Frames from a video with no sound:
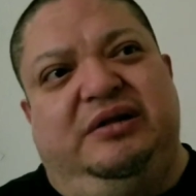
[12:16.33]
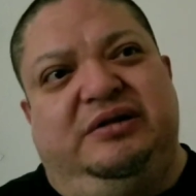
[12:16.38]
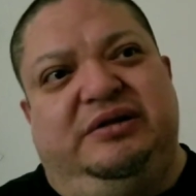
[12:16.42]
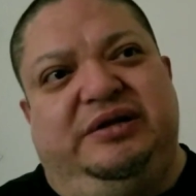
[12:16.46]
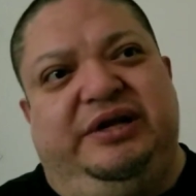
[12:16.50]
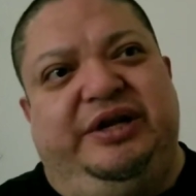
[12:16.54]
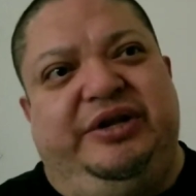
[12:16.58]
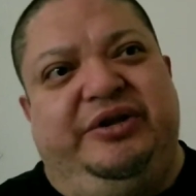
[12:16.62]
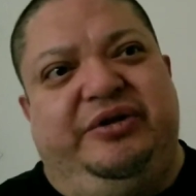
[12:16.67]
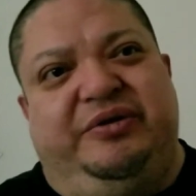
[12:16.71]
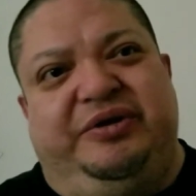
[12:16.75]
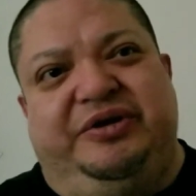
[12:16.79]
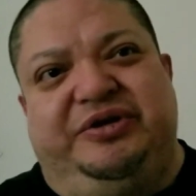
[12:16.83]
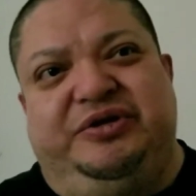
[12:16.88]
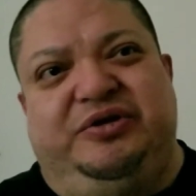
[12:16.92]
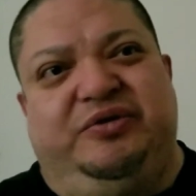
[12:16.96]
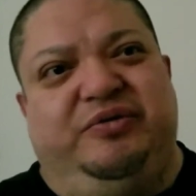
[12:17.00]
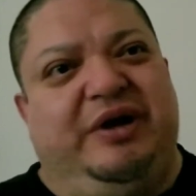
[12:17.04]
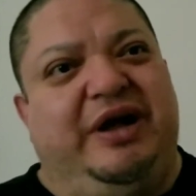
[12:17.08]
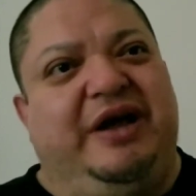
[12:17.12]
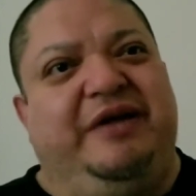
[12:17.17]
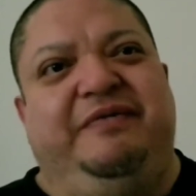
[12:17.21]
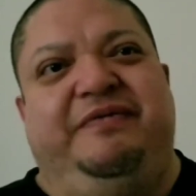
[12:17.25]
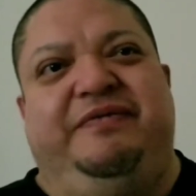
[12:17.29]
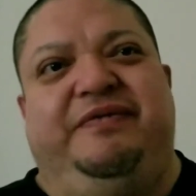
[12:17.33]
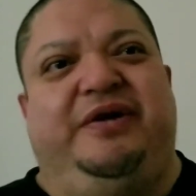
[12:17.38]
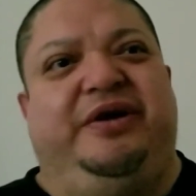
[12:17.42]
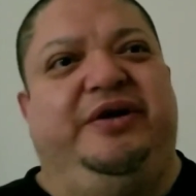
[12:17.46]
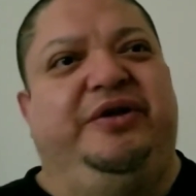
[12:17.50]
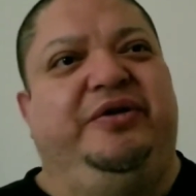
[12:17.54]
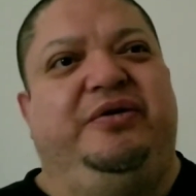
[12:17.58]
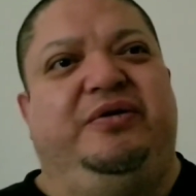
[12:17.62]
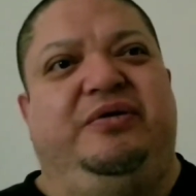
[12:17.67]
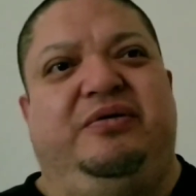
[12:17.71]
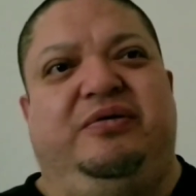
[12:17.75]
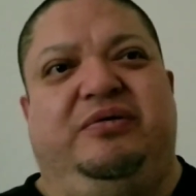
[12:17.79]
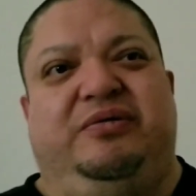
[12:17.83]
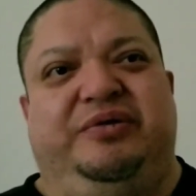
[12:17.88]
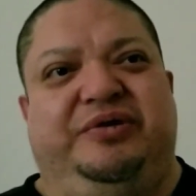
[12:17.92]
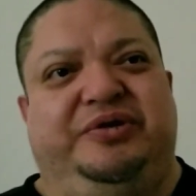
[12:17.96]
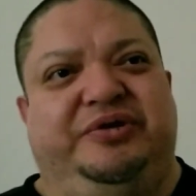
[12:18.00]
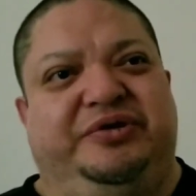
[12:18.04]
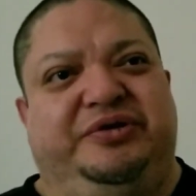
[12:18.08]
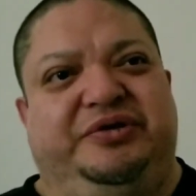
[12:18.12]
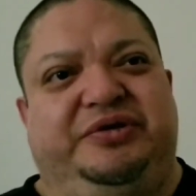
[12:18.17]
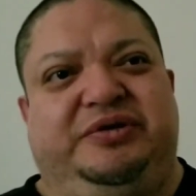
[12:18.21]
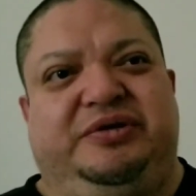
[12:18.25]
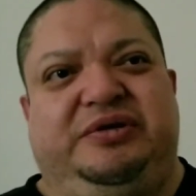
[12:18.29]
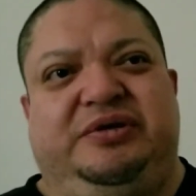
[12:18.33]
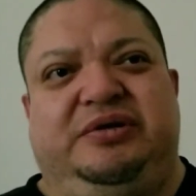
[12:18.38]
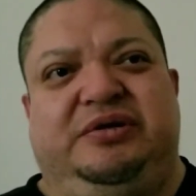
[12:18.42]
either his grandfather or his